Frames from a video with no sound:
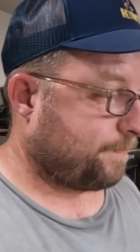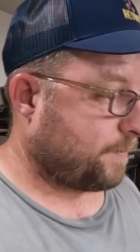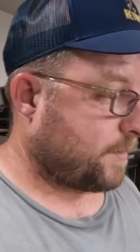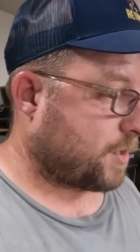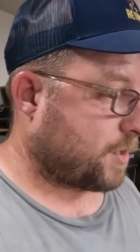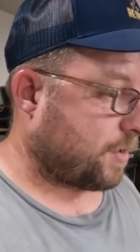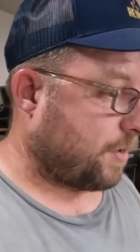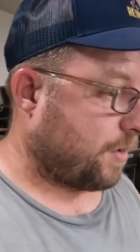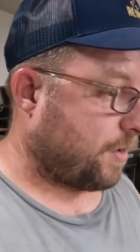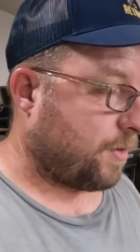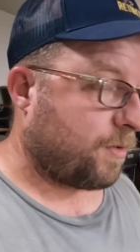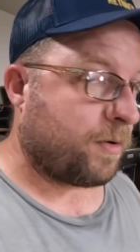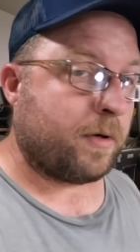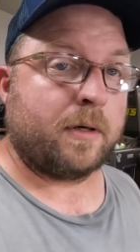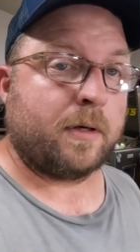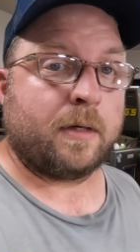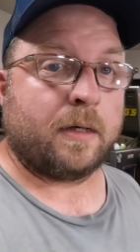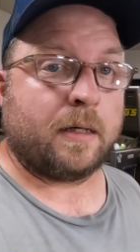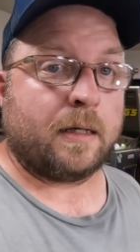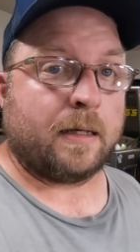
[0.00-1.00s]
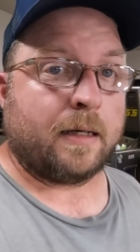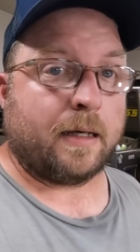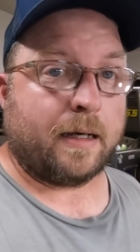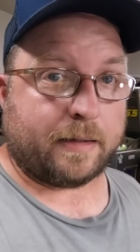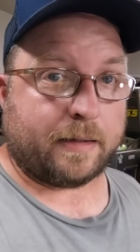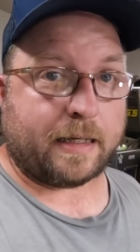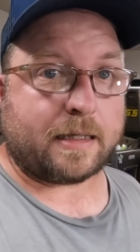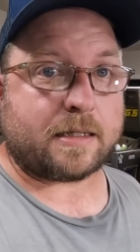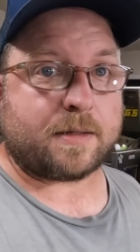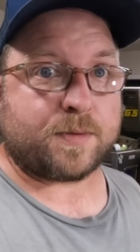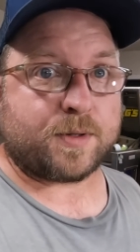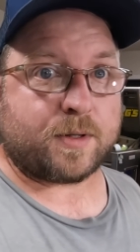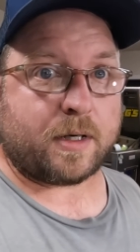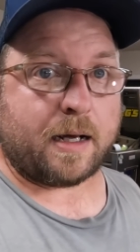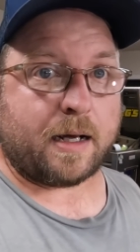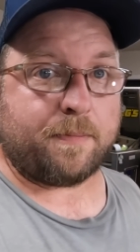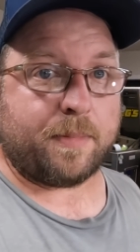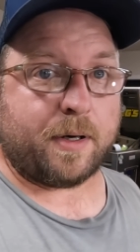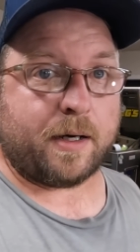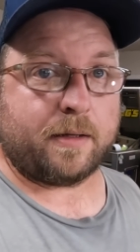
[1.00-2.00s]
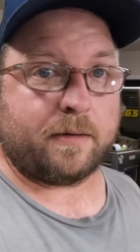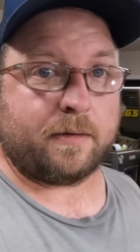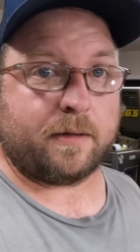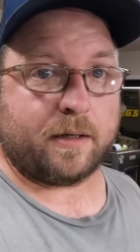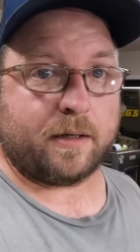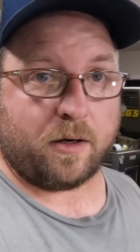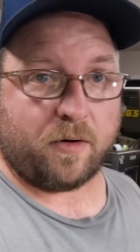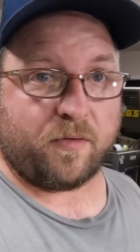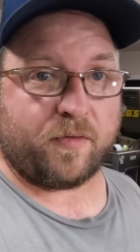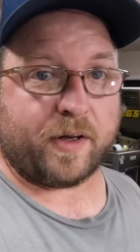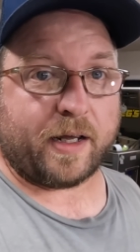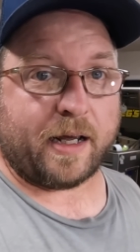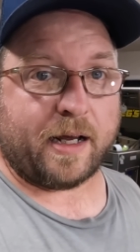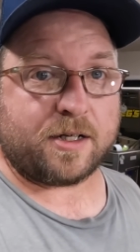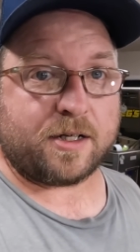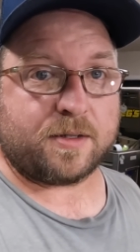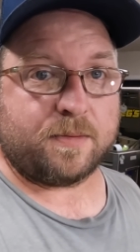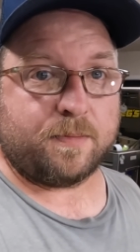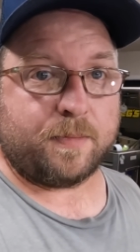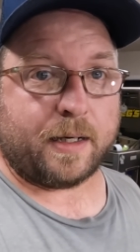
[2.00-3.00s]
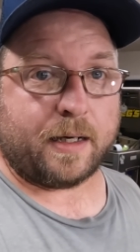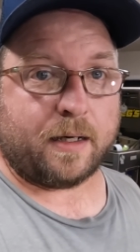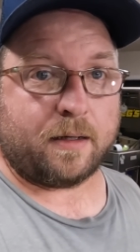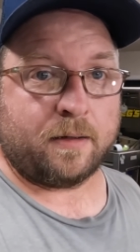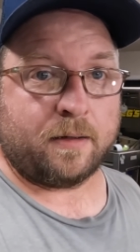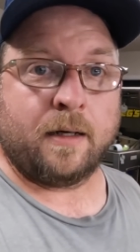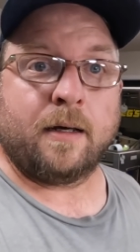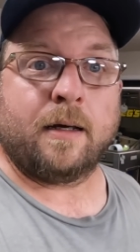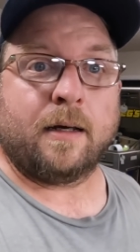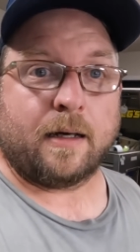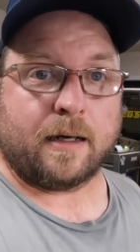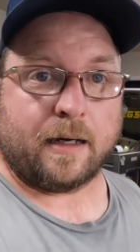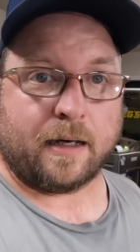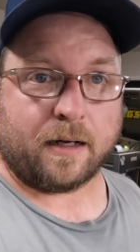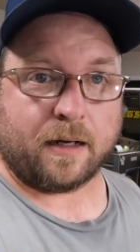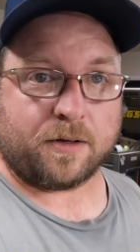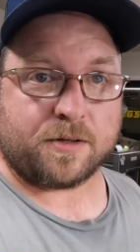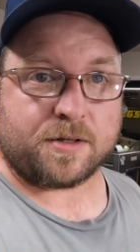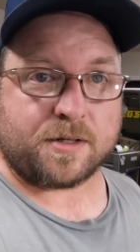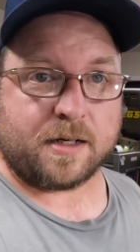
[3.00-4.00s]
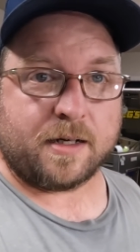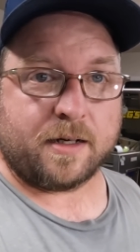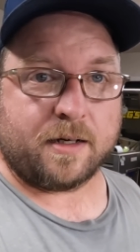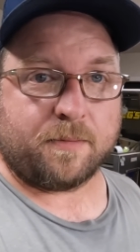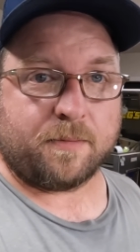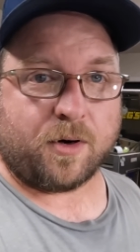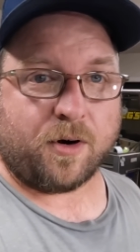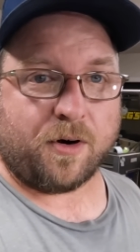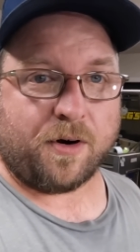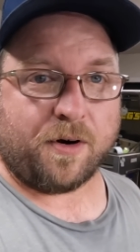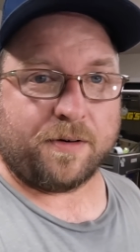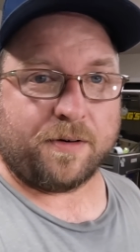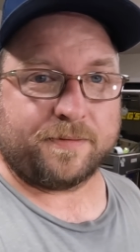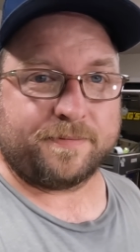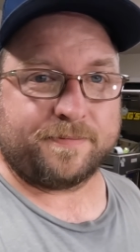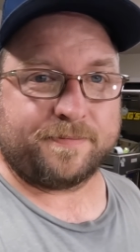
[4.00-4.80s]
So hit that subscribe button, the notification bell, and I'll see you tomorrow.